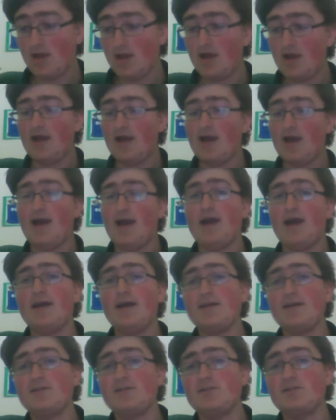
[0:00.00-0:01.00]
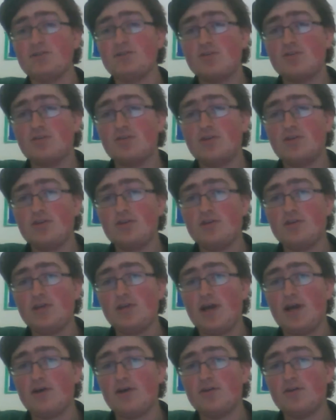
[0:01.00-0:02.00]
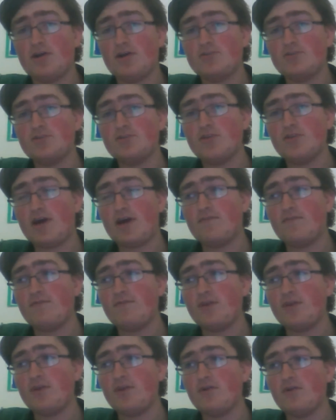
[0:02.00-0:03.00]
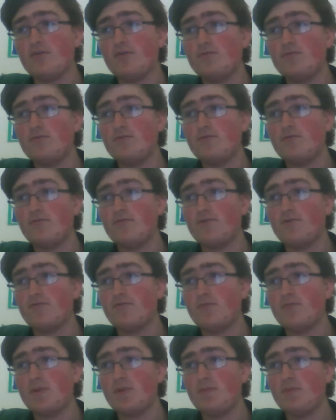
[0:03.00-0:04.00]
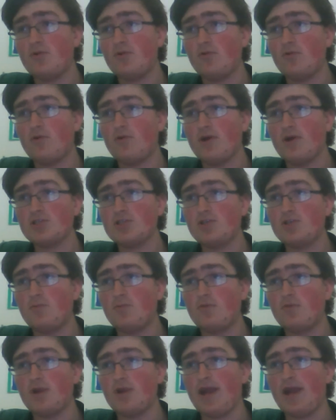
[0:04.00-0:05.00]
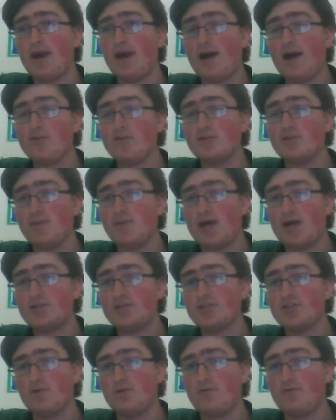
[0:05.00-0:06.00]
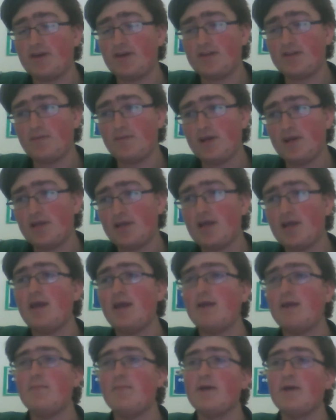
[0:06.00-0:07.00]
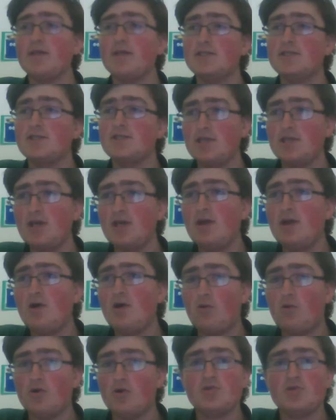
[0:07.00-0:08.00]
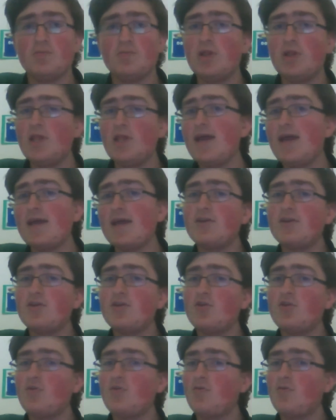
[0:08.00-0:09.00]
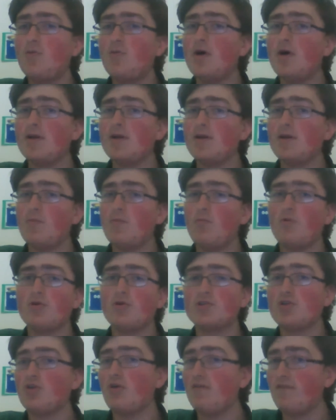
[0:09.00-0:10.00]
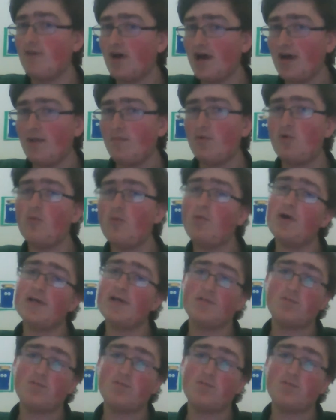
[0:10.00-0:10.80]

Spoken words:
And yeah, I'll do that video for people who are actually wondering how this patch is going to affect the metagame and what to play in the new one and what's not viable, what is more